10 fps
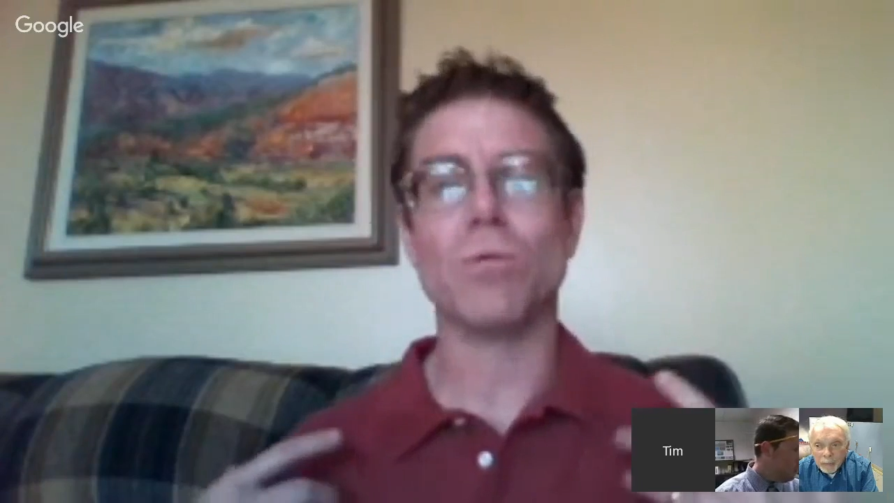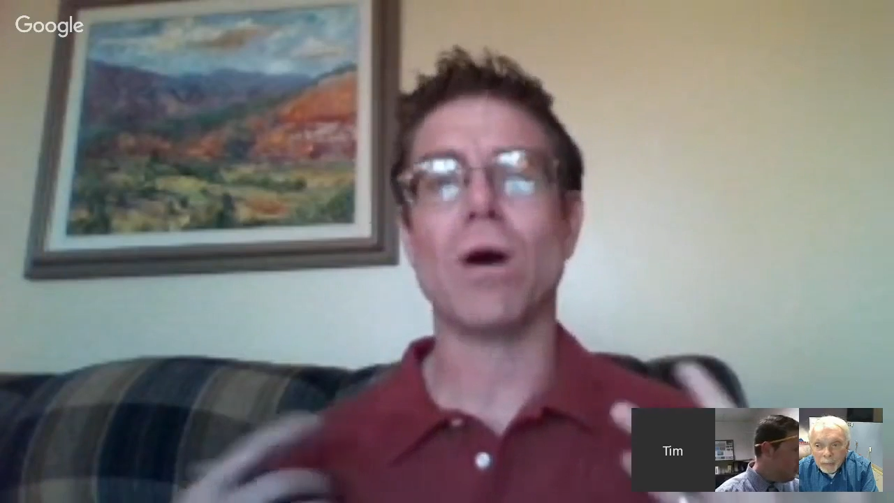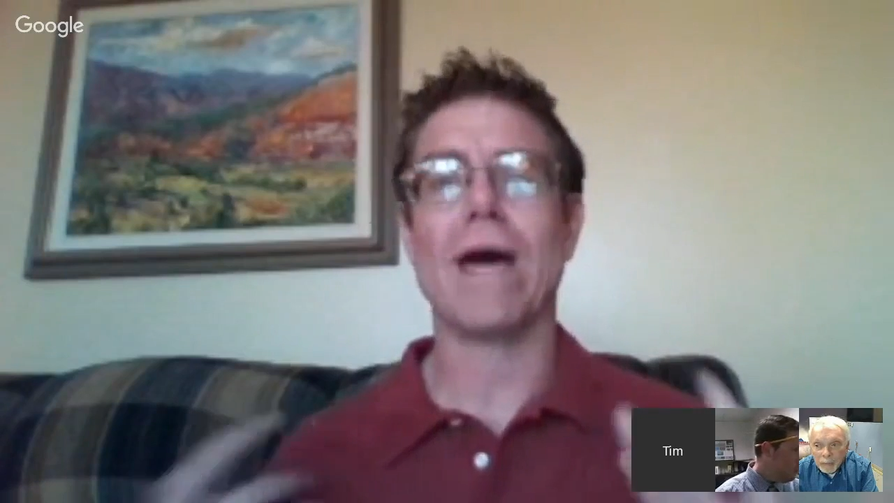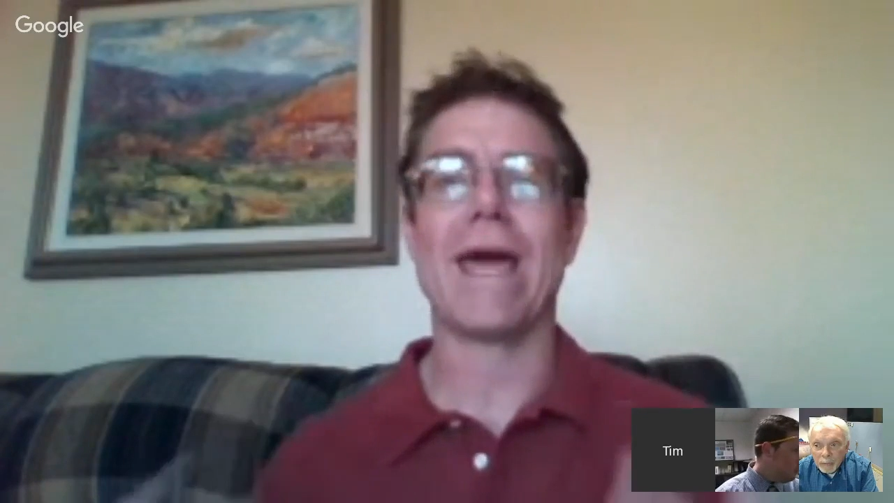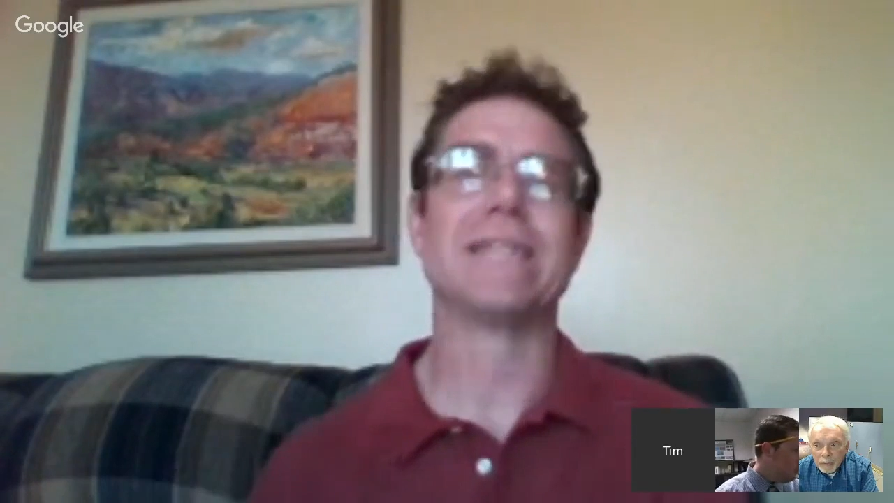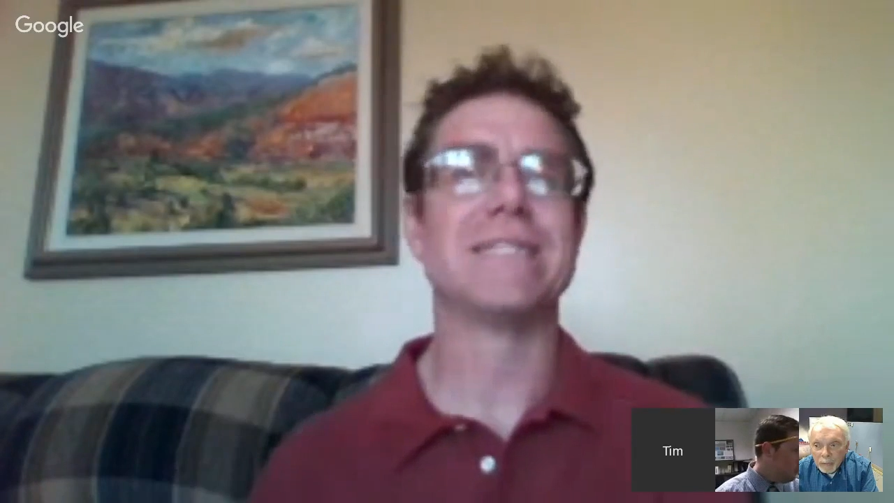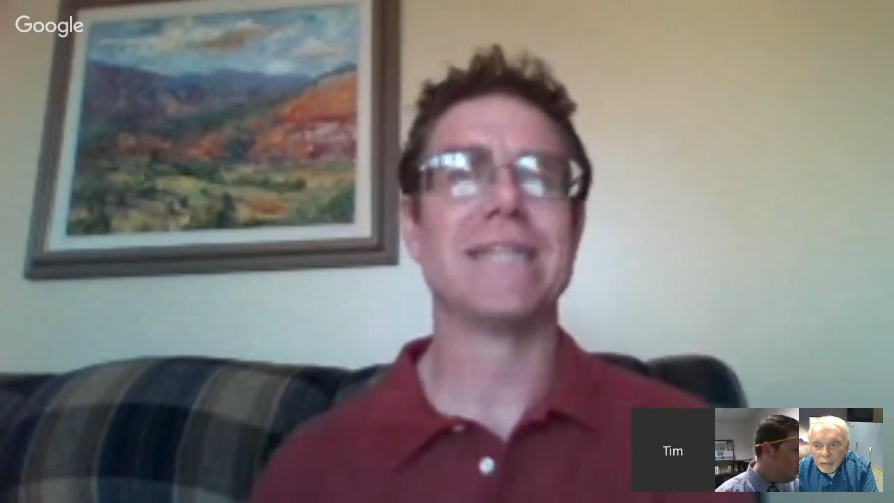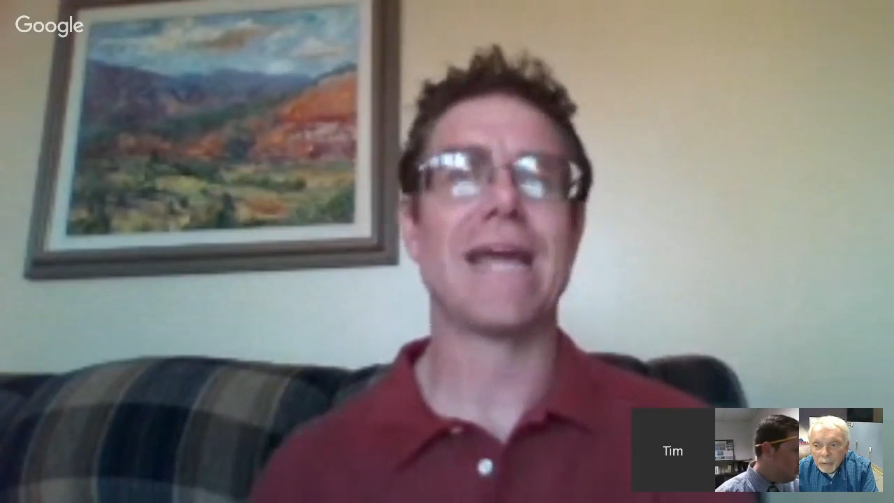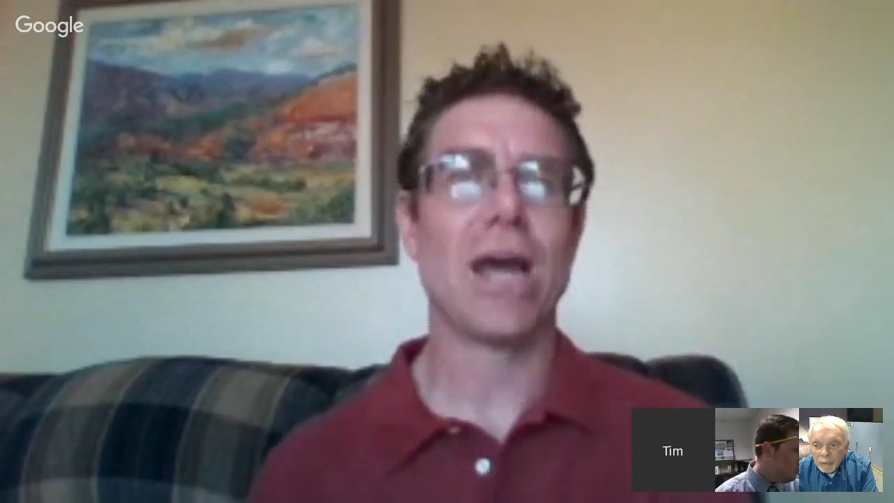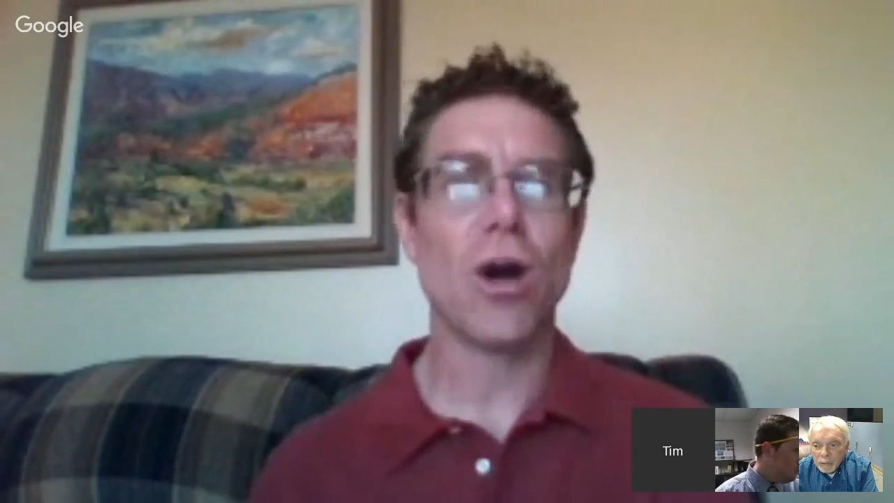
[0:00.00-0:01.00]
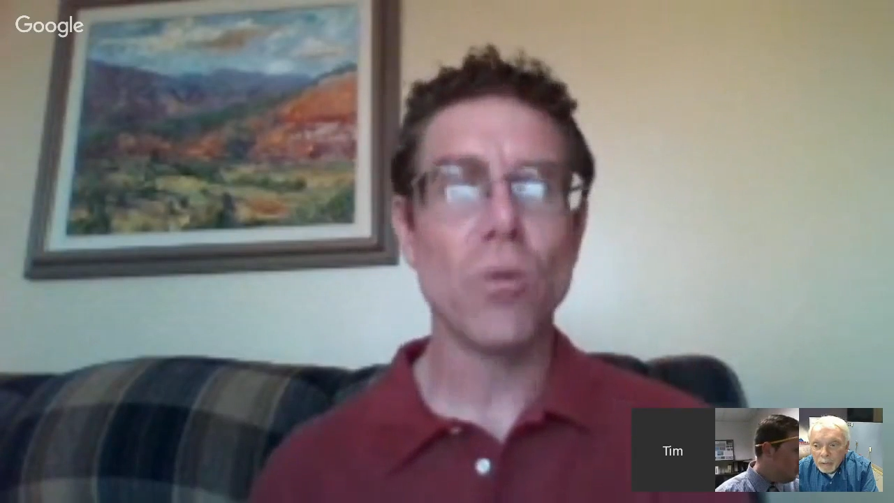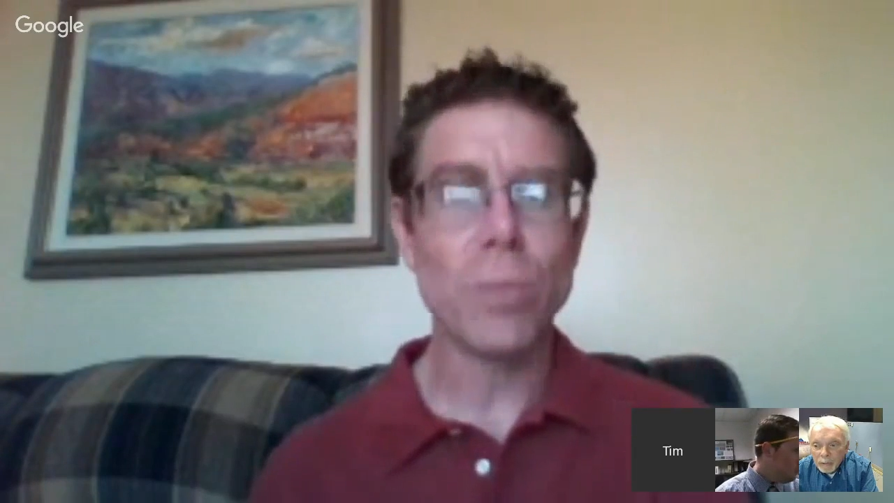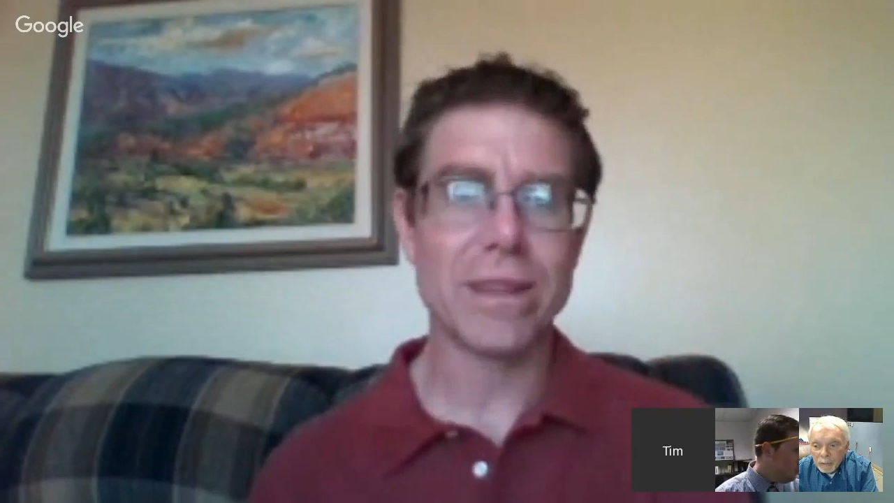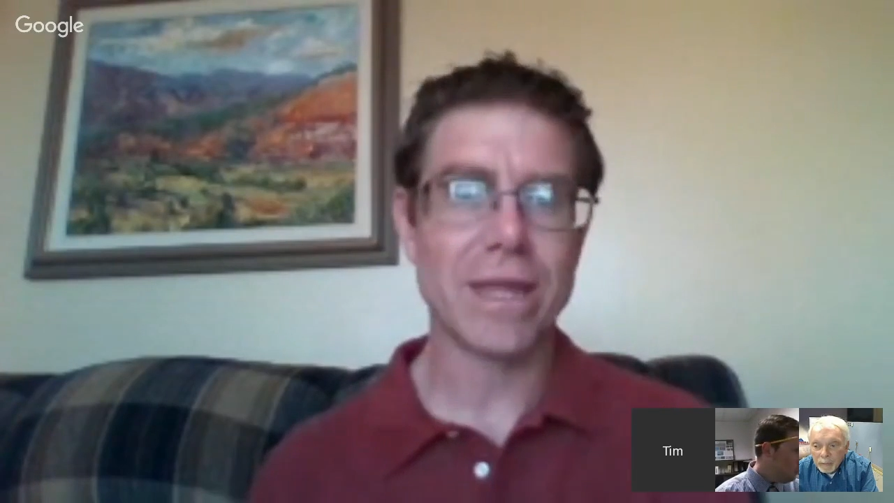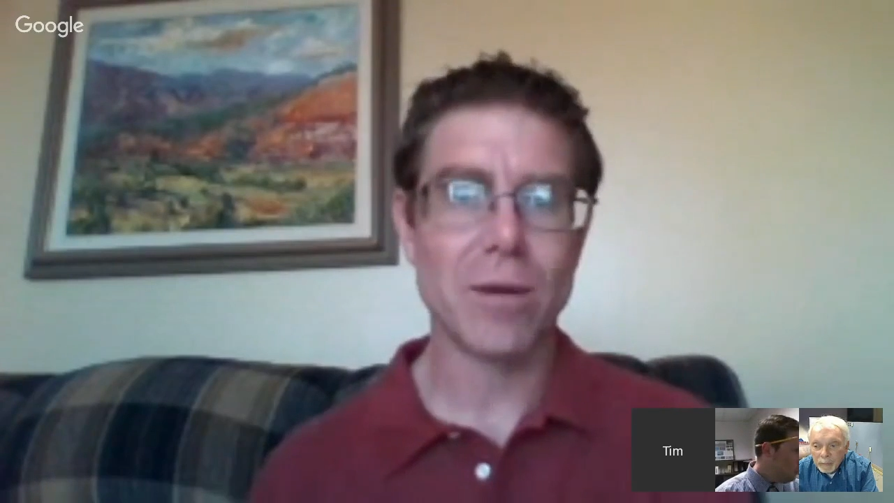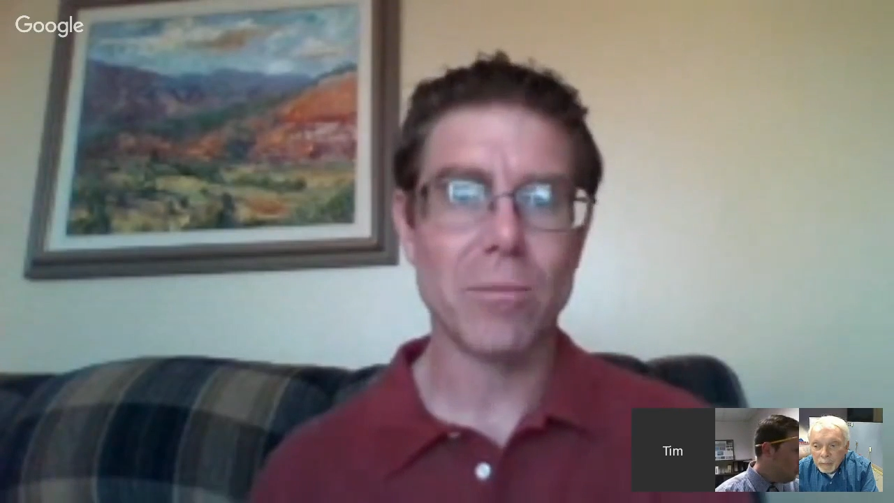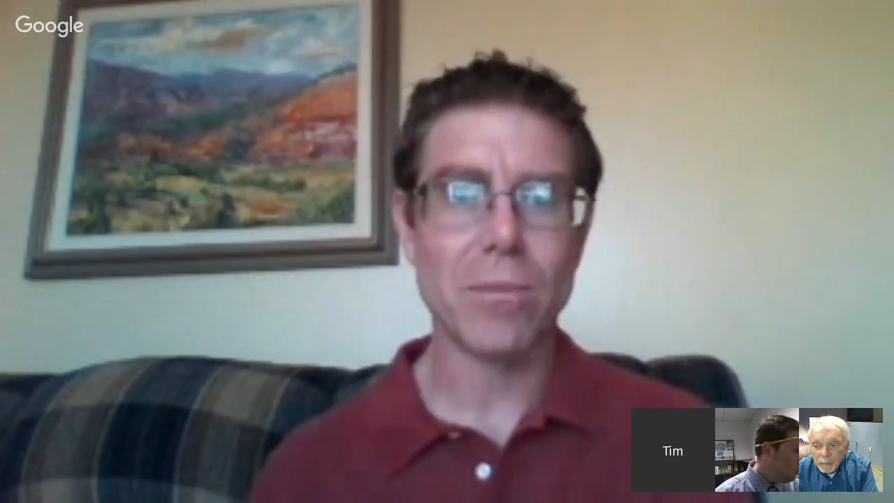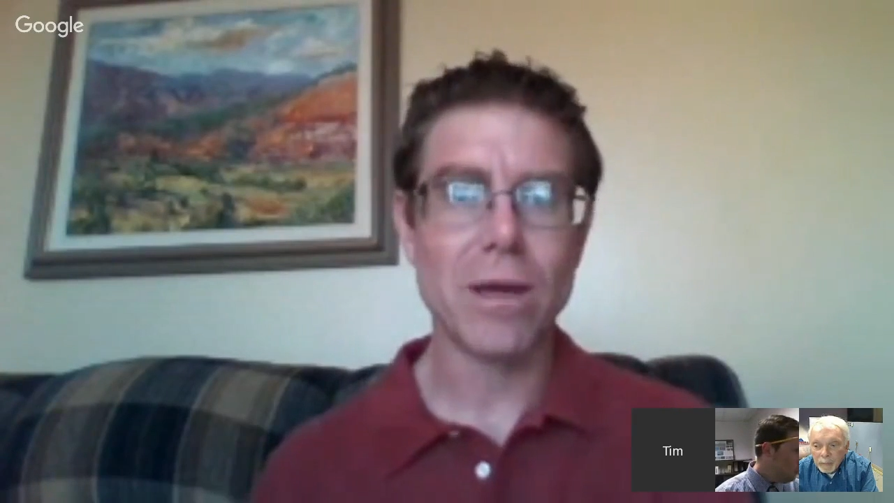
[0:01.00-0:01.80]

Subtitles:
hesitate helping them